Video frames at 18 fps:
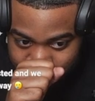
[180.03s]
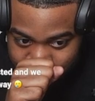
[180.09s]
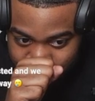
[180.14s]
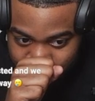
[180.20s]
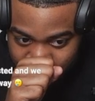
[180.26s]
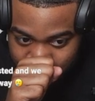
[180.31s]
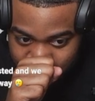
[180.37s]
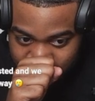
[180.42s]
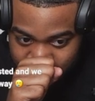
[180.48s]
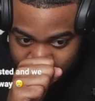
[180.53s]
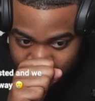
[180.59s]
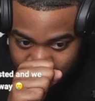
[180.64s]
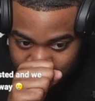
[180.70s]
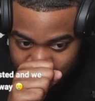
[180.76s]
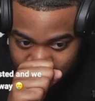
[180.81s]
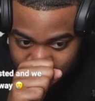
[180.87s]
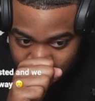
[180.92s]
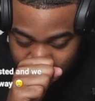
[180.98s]
Let me
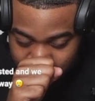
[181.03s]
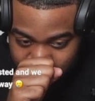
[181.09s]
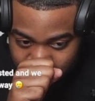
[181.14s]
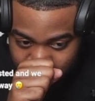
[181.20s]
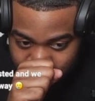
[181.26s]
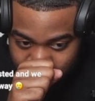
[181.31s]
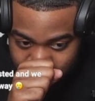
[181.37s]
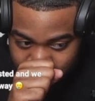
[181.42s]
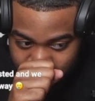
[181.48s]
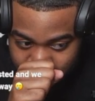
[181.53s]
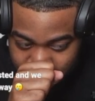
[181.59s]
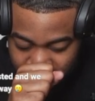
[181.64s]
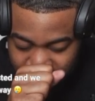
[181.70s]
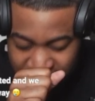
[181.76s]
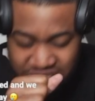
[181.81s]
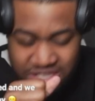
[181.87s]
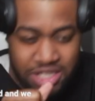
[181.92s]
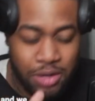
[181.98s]
calm down.
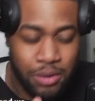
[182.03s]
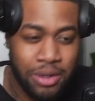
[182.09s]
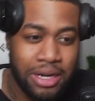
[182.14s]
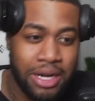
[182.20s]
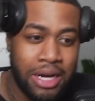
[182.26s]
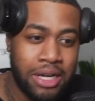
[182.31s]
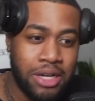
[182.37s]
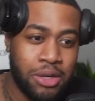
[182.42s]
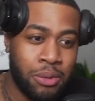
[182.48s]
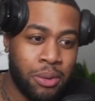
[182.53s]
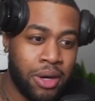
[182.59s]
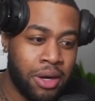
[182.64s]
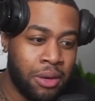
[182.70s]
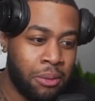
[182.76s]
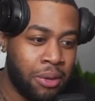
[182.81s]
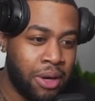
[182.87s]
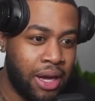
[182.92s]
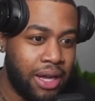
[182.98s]
He's showing underwear.
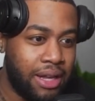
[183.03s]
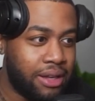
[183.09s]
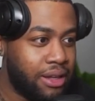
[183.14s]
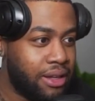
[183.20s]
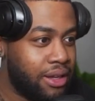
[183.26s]
What?